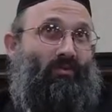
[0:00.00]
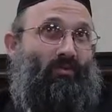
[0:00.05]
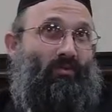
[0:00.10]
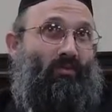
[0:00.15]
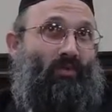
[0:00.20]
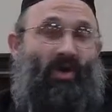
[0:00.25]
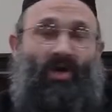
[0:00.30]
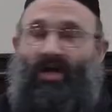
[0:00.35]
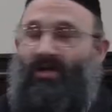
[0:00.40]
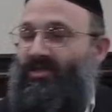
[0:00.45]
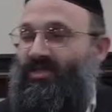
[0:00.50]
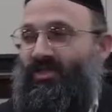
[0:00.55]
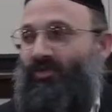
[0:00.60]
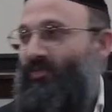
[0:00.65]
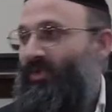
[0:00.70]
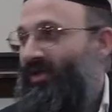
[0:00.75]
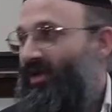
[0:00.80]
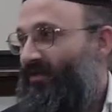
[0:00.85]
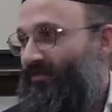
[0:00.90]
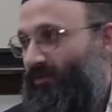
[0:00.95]
Where else do
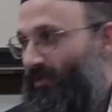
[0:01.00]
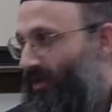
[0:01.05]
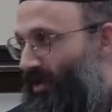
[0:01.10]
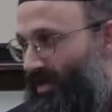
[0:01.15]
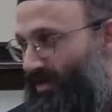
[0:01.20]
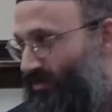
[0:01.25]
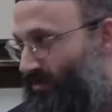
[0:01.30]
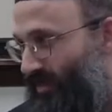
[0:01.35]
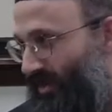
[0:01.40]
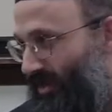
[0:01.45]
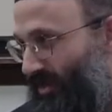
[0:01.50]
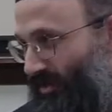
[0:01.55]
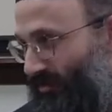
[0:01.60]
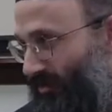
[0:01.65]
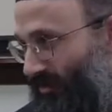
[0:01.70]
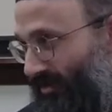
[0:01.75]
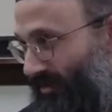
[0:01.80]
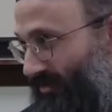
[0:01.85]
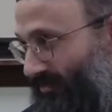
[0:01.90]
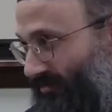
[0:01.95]
we cover our eyes when making the
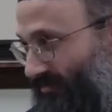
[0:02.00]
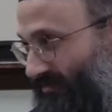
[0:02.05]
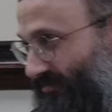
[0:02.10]
bracha?